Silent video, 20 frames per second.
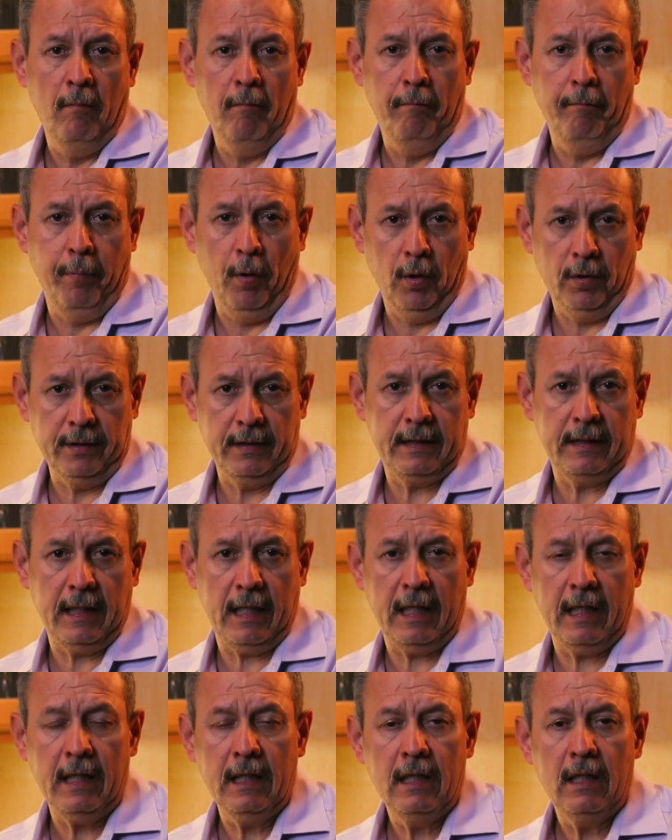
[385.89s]

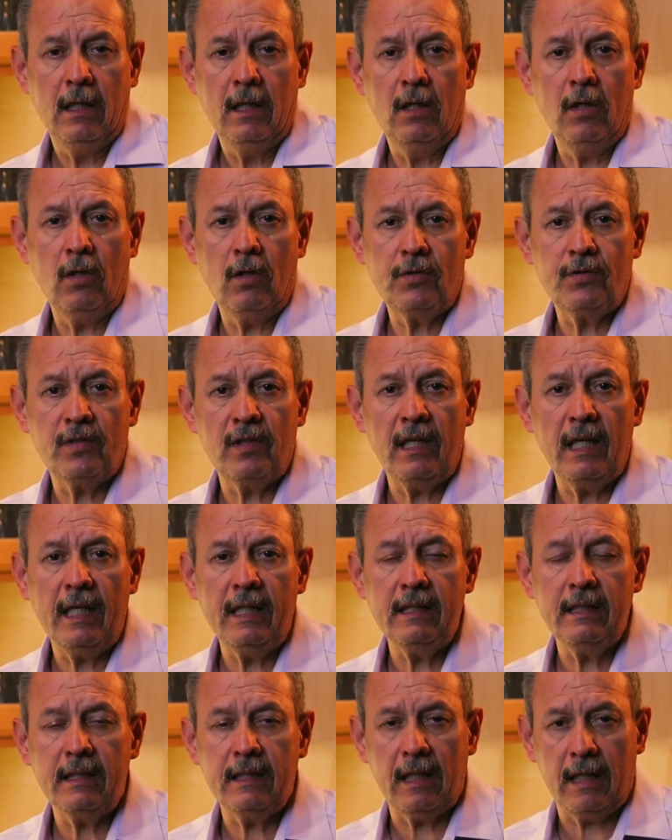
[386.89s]
Ponte los
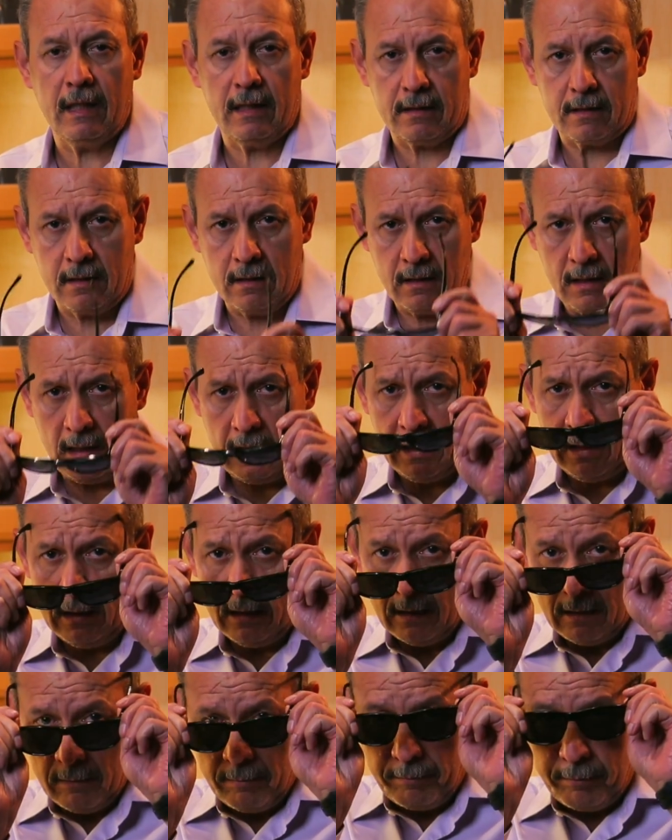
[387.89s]
lentes, right?